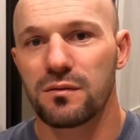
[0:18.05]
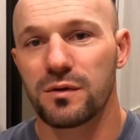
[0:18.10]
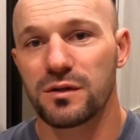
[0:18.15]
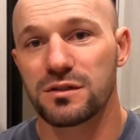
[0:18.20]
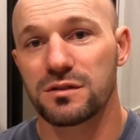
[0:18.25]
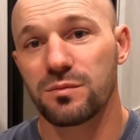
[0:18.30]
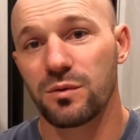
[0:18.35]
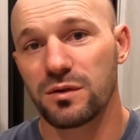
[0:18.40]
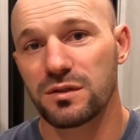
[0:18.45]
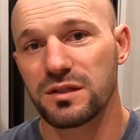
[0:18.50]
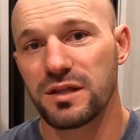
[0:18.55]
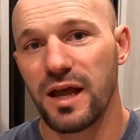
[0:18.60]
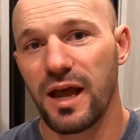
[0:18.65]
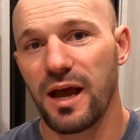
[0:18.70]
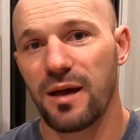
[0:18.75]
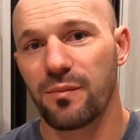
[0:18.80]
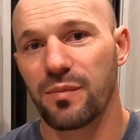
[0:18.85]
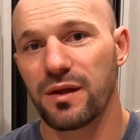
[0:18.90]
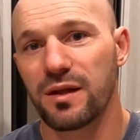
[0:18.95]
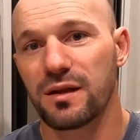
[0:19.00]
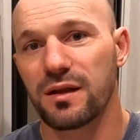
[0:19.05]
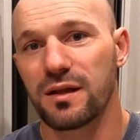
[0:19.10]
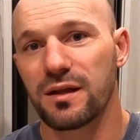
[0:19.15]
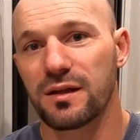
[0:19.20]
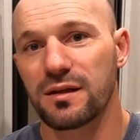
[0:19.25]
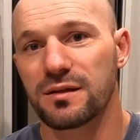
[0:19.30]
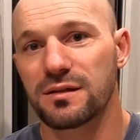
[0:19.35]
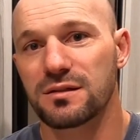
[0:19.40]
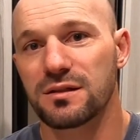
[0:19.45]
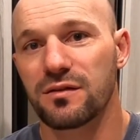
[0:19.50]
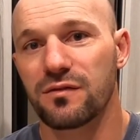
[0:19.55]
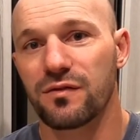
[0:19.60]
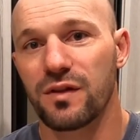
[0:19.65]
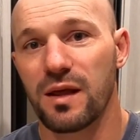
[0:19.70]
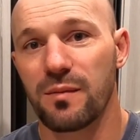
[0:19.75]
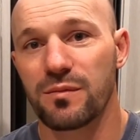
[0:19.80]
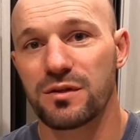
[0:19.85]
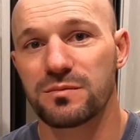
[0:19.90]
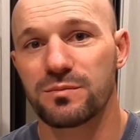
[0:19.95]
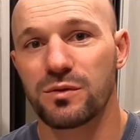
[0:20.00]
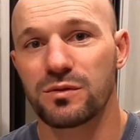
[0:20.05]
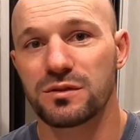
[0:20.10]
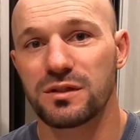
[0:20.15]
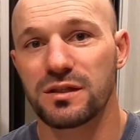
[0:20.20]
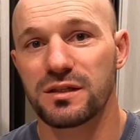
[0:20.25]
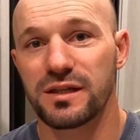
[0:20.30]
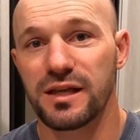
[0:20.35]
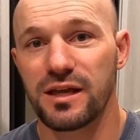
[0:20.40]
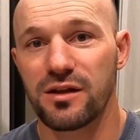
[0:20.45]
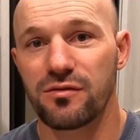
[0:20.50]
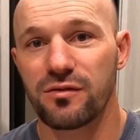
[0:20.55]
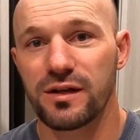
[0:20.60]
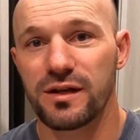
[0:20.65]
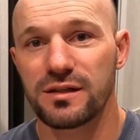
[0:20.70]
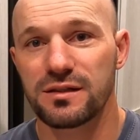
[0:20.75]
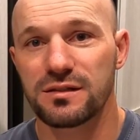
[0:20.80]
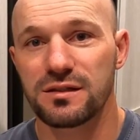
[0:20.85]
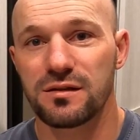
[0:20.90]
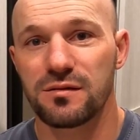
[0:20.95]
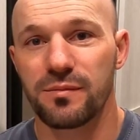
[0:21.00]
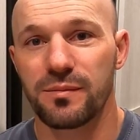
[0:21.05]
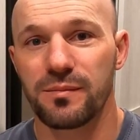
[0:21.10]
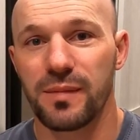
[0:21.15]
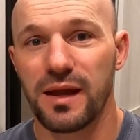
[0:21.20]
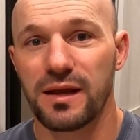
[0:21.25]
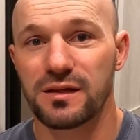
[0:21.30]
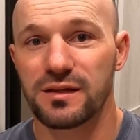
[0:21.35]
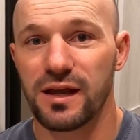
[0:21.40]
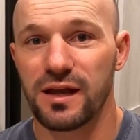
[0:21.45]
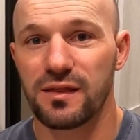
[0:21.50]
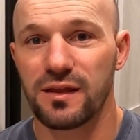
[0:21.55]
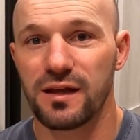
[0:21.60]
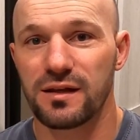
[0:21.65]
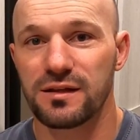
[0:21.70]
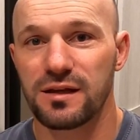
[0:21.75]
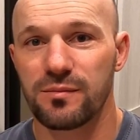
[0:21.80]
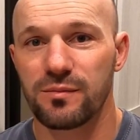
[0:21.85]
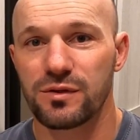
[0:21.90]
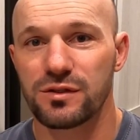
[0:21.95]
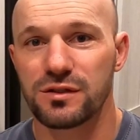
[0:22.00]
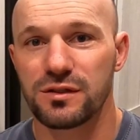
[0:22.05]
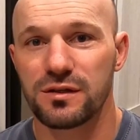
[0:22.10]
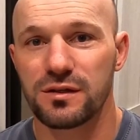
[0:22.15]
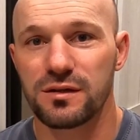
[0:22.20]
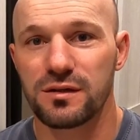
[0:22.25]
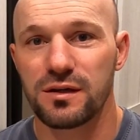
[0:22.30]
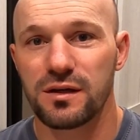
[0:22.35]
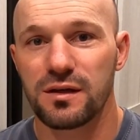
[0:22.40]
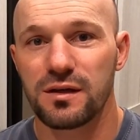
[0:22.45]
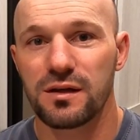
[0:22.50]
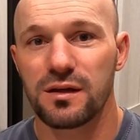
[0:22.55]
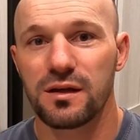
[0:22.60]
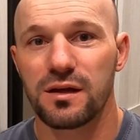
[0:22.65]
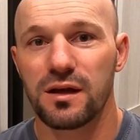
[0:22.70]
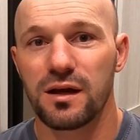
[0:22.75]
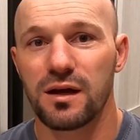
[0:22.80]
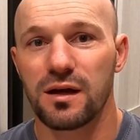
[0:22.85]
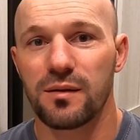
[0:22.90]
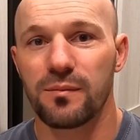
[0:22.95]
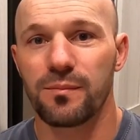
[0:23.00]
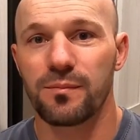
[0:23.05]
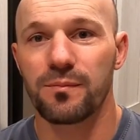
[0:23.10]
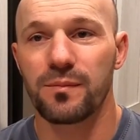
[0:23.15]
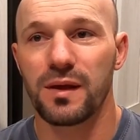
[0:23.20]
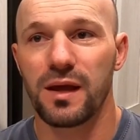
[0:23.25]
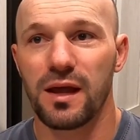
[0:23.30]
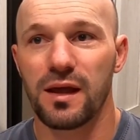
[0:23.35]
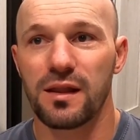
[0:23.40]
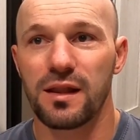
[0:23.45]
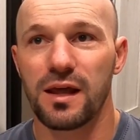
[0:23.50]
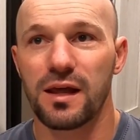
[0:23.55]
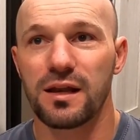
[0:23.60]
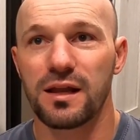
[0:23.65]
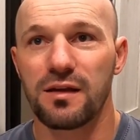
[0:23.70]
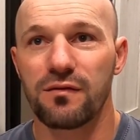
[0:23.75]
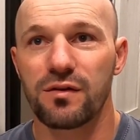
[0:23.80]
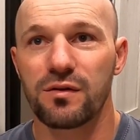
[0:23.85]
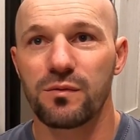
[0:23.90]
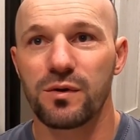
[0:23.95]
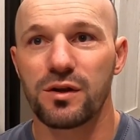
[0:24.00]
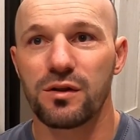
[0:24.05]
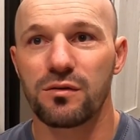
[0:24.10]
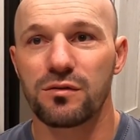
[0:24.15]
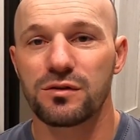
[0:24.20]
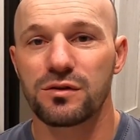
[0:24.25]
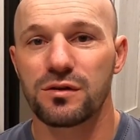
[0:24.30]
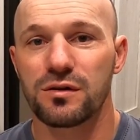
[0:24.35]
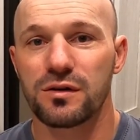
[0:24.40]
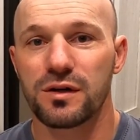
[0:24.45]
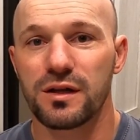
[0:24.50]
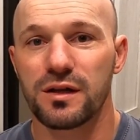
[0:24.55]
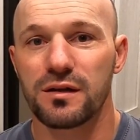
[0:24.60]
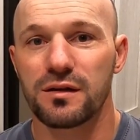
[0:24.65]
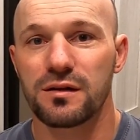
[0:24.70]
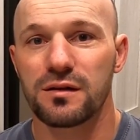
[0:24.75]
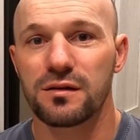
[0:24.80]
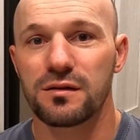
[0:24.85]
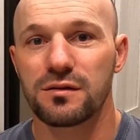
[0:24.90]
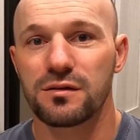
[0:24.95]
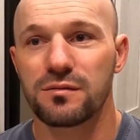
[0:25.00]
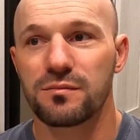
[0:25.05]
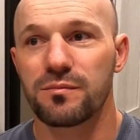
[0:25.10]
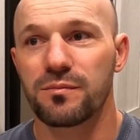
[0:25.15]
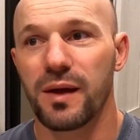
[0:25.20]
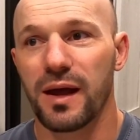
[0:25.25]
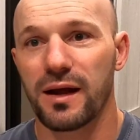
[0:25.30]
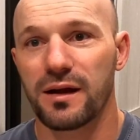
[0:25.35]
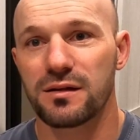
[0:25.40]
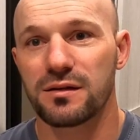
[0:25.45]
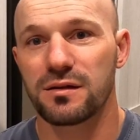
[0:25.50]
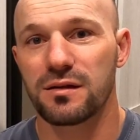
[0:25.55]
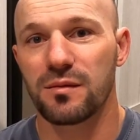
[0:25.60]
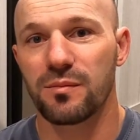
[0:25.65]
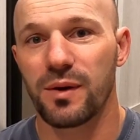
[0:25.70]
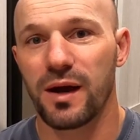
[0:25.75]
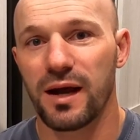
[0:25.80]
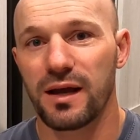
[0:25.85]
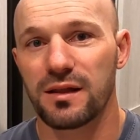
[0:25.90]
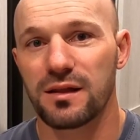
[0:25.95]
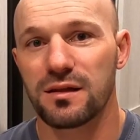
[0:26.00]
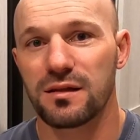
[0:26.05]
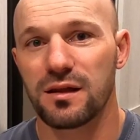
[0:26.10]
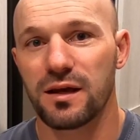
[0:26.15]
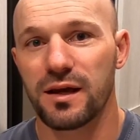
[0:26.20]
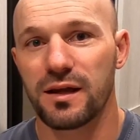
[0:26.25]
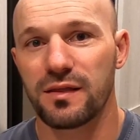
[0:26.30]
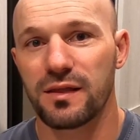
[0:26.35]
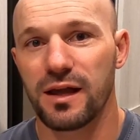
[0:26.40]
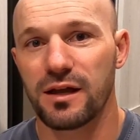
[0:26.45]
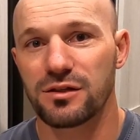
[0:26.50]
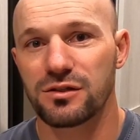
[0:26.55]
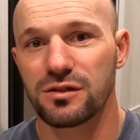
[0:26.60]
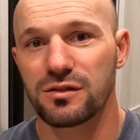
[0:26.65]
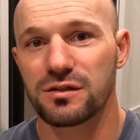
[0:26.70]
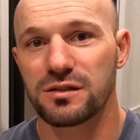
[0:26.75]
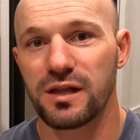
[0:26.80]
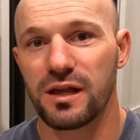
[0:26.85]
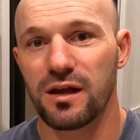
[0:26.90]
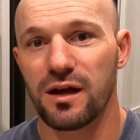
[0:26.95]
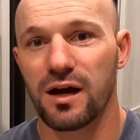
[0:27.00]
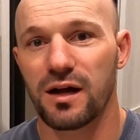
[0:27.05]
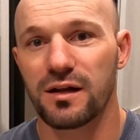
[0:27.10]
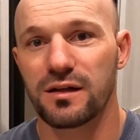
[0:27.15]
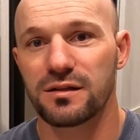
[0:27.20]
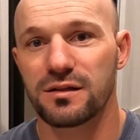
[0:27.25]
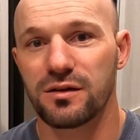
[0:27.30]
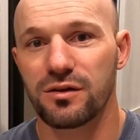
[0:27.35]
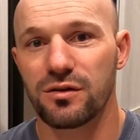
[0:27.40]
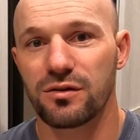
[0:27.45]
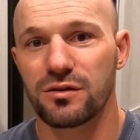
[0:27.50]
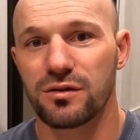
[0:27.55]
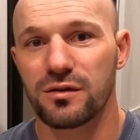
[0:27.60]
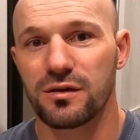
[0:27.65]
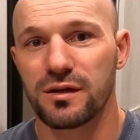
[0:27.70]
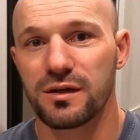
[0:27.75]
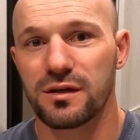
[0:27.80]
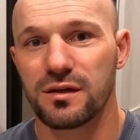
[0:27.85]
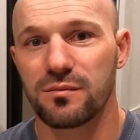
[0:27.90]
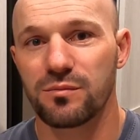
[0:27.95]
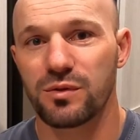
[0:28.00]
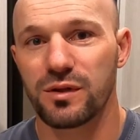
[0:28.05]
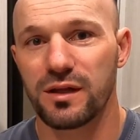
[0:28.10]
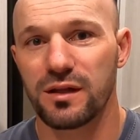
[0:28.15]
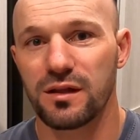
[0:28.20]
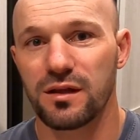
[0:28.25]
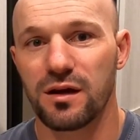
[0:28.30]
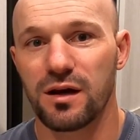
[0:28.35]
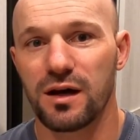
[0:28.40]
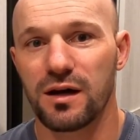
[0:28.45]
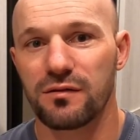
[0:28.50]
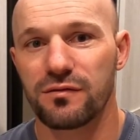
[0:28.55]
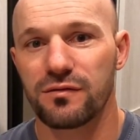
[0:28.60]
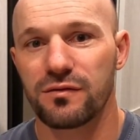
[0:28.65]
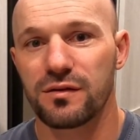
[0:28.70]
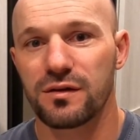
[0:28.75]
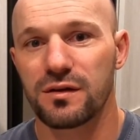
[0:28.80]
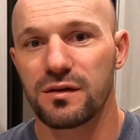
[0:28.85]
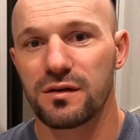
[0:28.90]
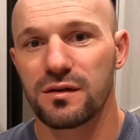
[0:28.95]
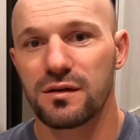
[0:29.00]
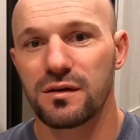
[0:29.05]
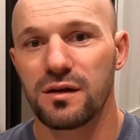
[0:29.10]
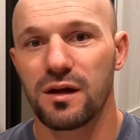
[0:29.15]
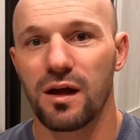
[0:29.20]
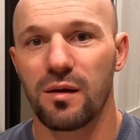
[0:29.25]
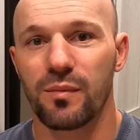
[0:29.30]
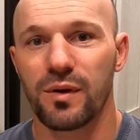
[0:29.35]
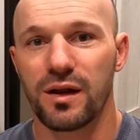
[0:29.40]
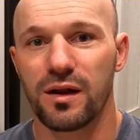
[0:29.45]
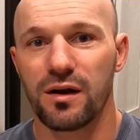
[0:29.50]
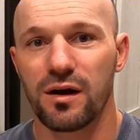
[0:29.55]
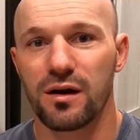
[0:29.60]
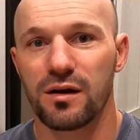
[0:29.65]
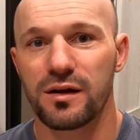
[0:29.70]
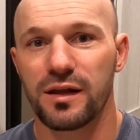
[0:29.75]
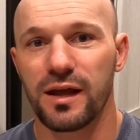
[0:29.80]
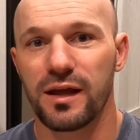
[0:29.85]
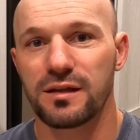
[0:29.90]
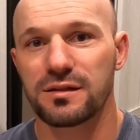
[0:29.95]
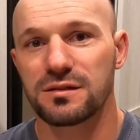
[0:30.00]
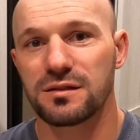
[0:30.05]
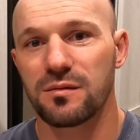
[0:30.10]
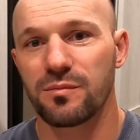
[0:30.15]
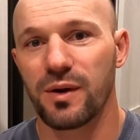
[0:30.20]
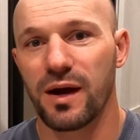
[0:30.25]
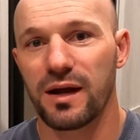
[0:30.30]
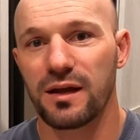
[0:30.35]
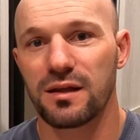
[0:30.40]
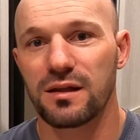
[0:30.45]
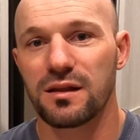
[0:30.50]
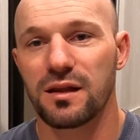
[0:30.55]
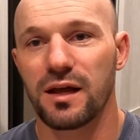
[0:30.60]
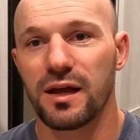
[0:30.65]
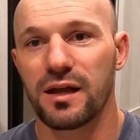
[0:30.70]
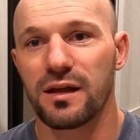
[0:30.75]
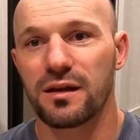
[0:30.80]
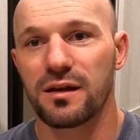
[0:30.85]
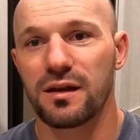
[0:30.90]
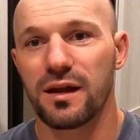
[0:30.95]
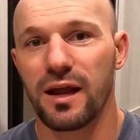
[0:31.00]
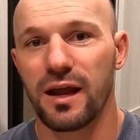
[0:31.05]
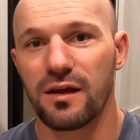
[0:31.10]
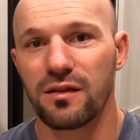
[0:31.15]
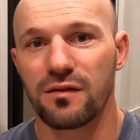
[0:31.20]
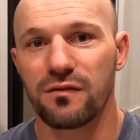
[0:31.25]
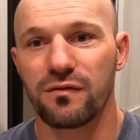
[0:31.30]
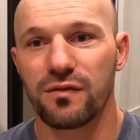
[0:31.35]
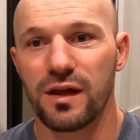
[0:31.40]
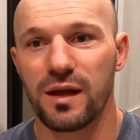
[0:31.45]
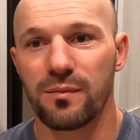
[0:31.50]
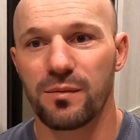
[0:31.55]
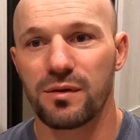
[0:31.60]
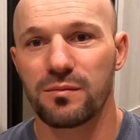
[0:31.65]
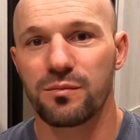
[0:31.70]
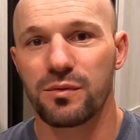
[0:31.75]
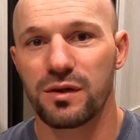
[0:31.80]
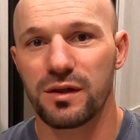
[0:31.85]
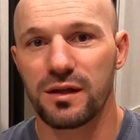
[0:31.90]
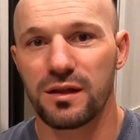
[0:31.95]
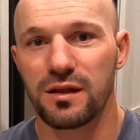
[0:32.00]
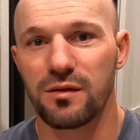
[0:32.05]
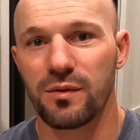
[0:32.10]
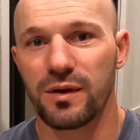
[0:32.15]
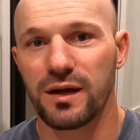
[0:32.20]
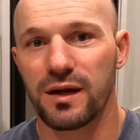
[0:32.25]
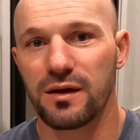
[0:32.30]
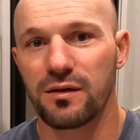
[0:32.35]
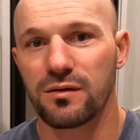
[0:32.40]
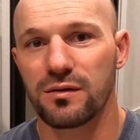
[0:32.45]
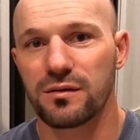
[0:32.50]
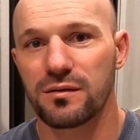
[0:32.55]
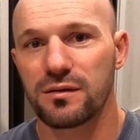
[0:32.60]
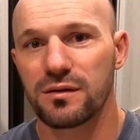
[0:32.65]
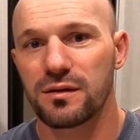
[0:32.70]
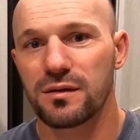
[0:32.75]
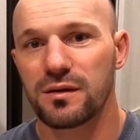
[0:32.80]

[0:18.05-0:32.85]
What's supposed to happen is the flame is supposed to decrease to maintain that temperature, and then even when you turn it back to the pilot light, that should stay on until you turn it completely off. But in our case, the pilot light and the flame completely went out.